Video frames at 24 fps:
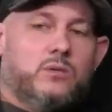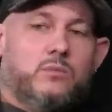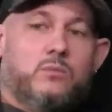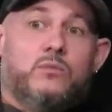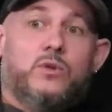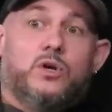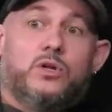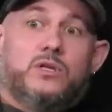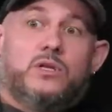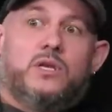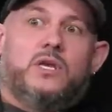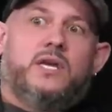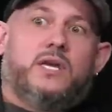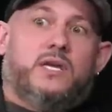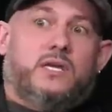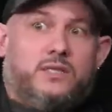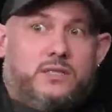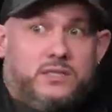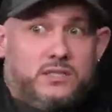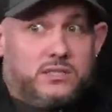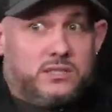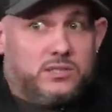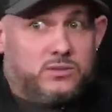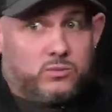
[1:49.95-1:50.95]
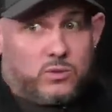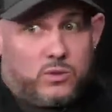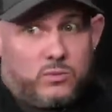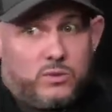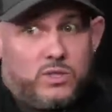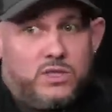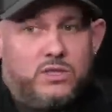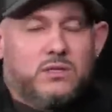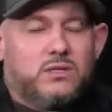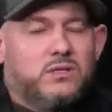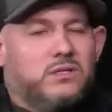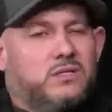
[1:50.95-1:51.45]
But hey, this is what
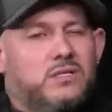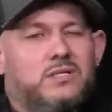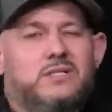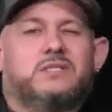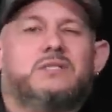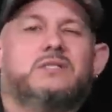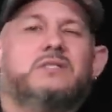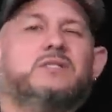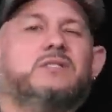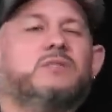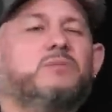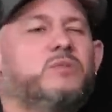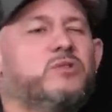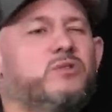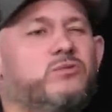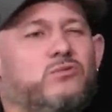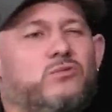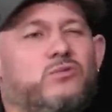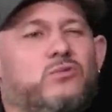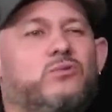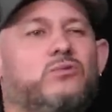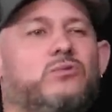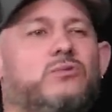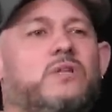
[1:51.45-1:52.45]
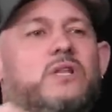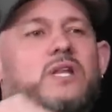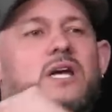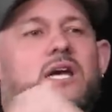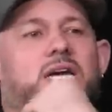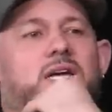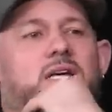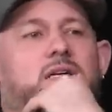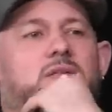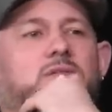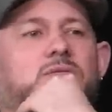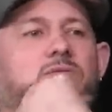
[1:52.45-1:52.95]
we, it's, it's a bit rude.
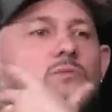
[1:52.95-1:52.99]
Like,